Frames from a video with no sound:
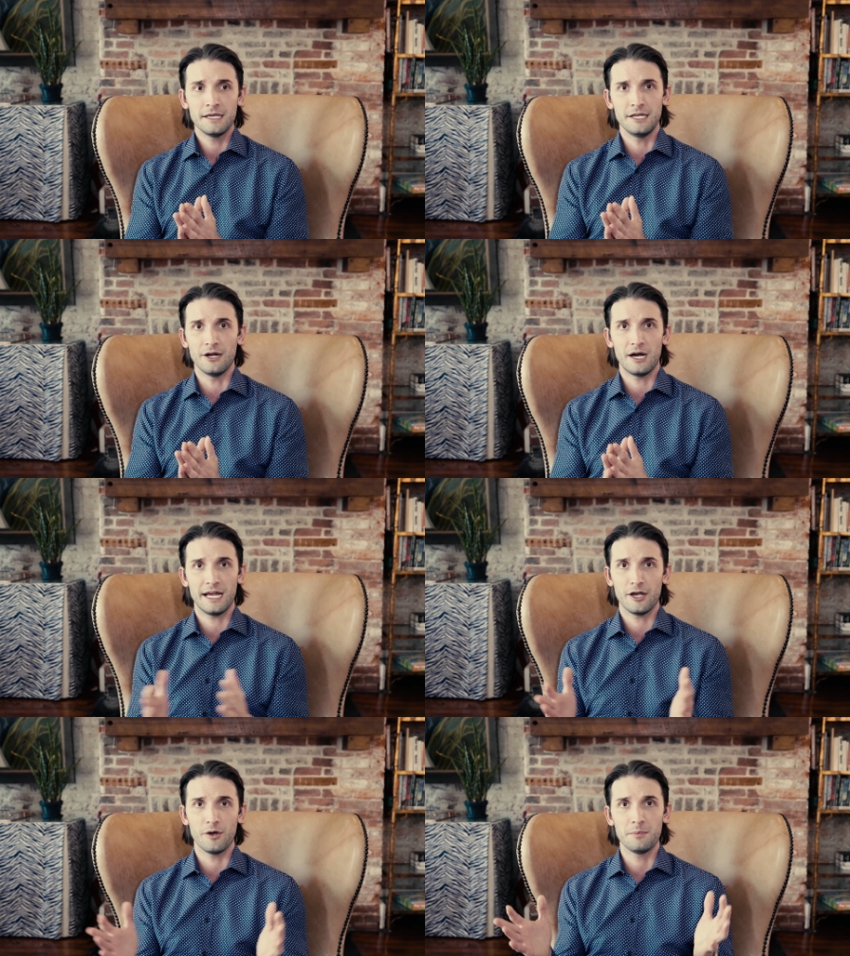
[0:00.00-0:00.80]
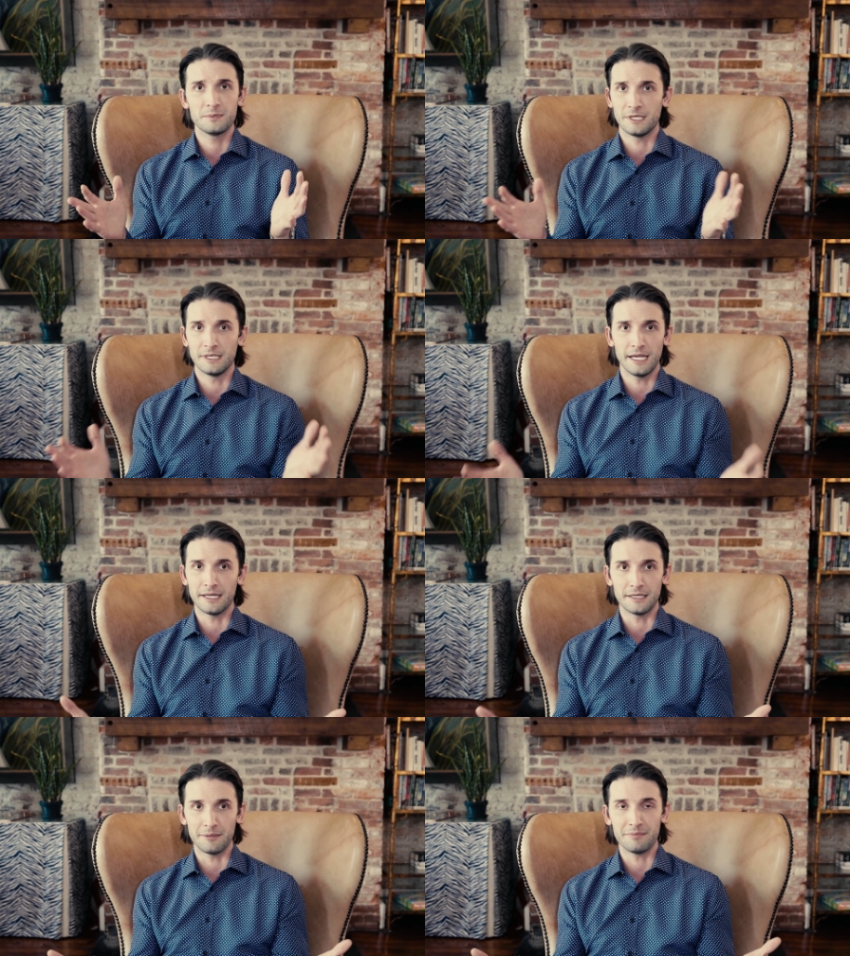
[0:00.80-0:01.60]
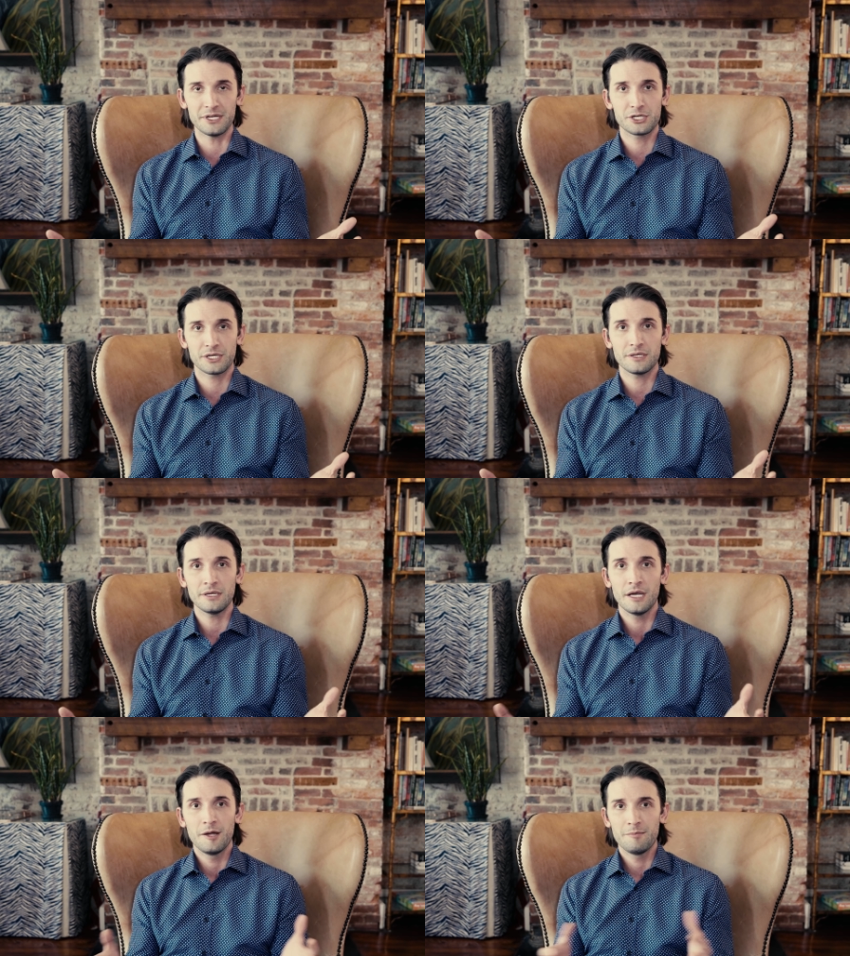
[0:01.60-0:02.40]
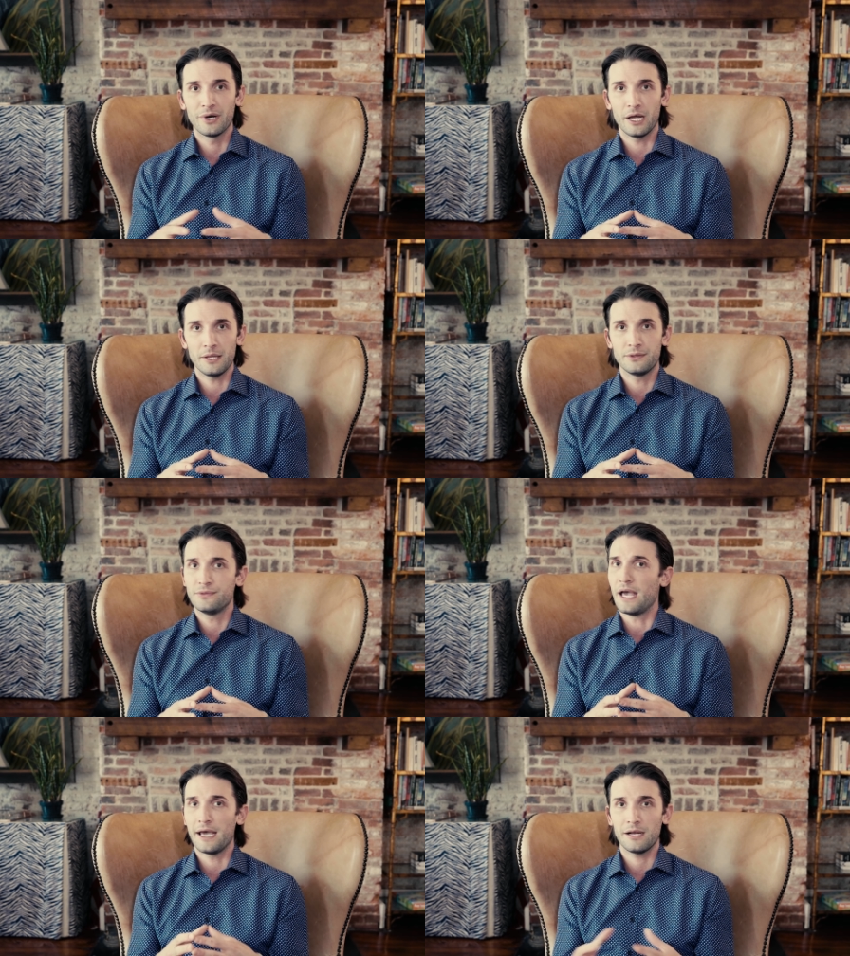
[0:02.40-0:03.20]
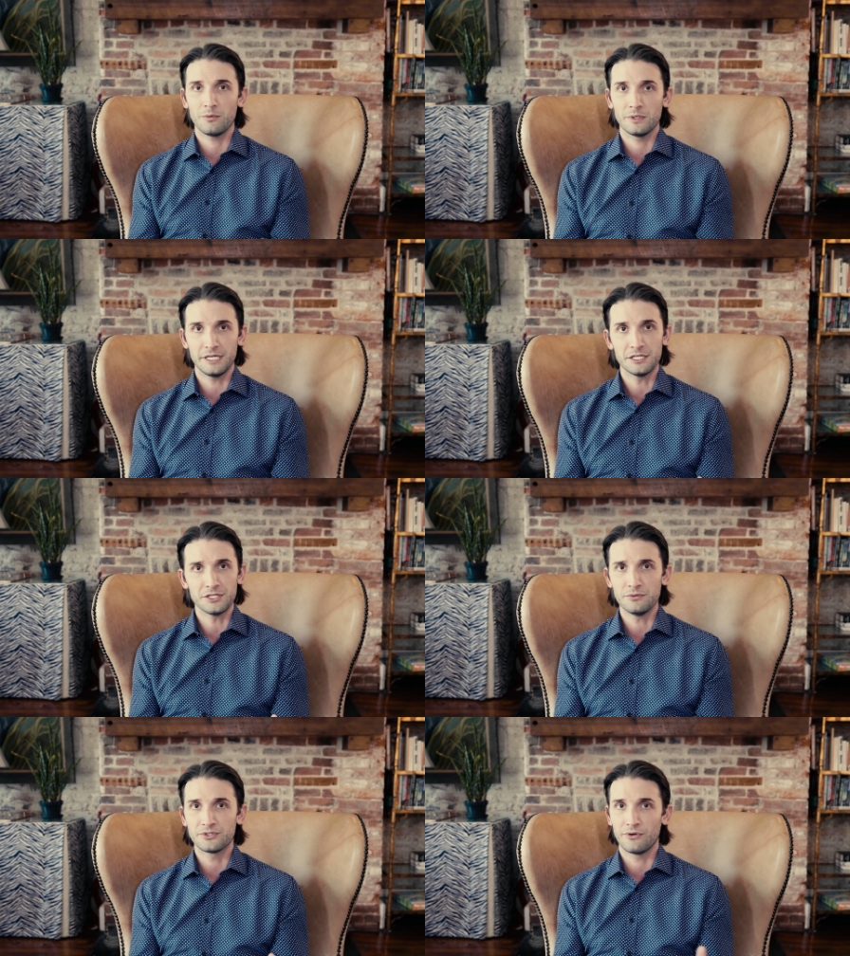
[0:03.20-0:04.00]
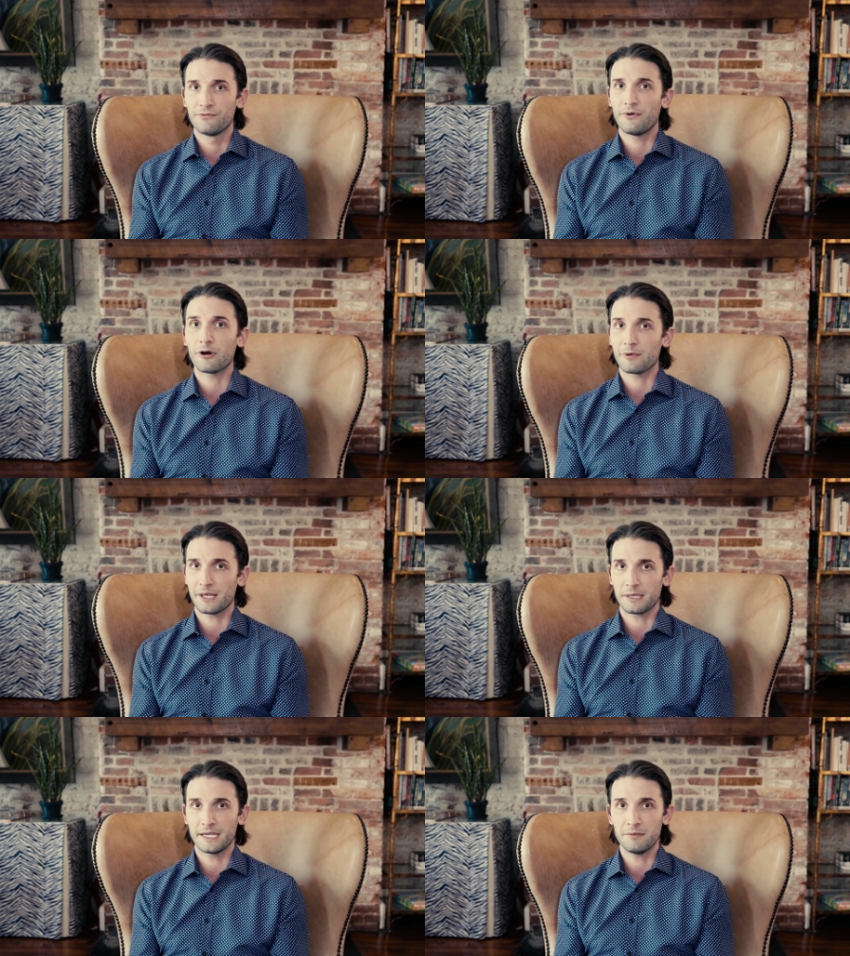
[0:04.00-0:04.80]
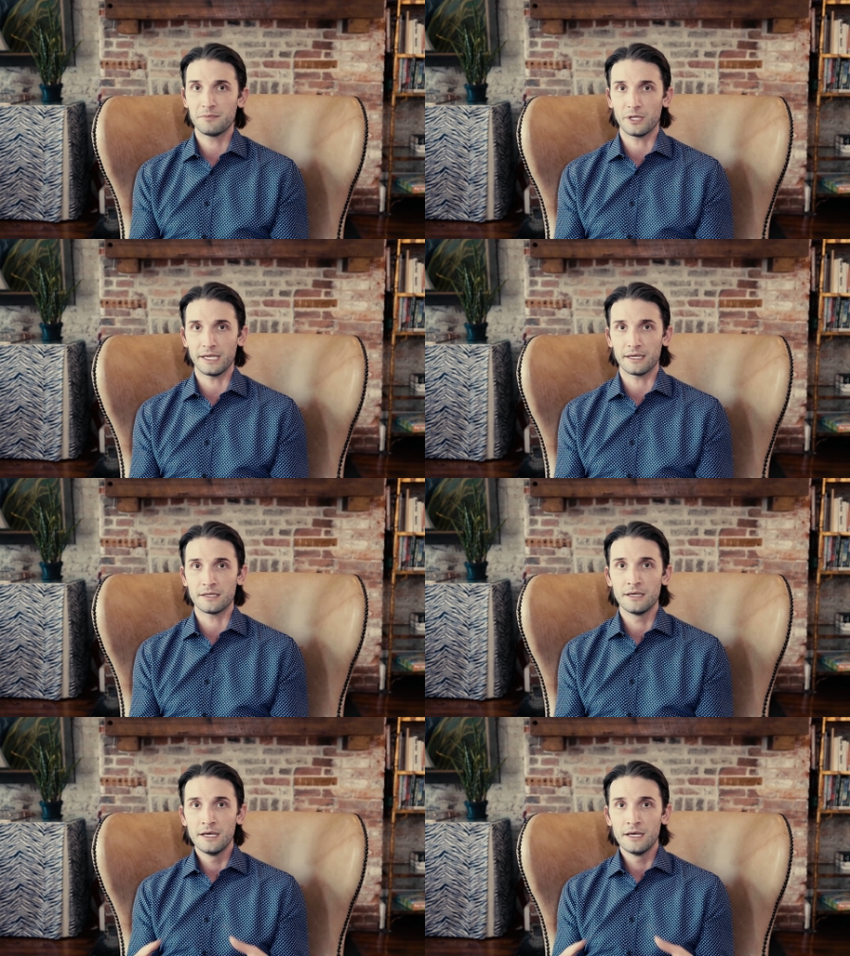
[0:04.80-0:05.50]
you know, high hopes and, and ambition, but that only gets you so far without a game plan.